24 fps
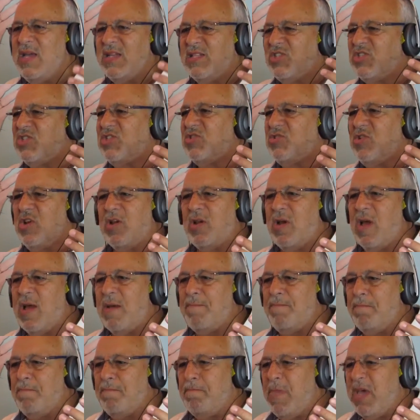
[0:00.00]
It's
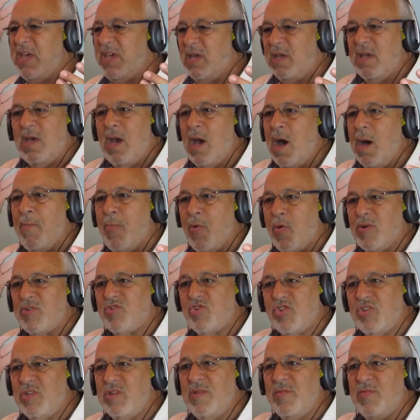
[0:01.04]
making
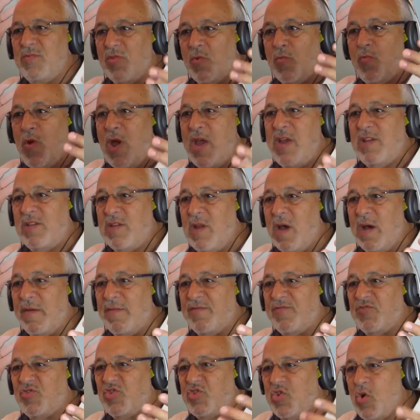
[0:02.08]
abortion the right
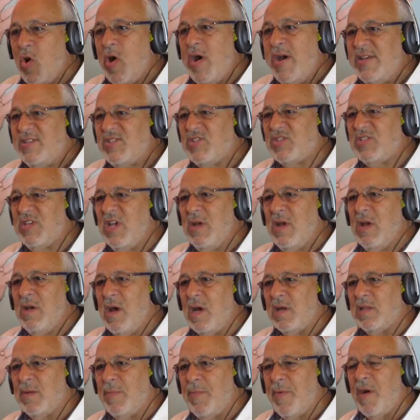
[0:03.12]
of choice
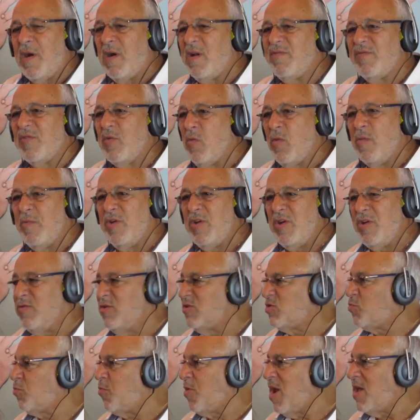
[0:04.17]
on the part of the woman who
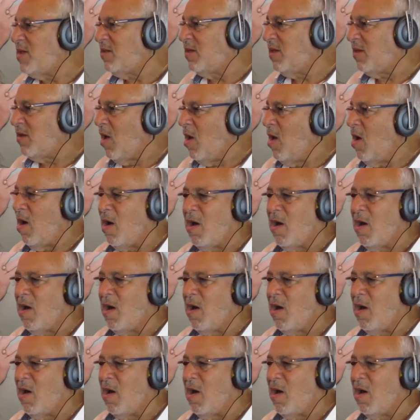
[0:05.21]
is pregnant.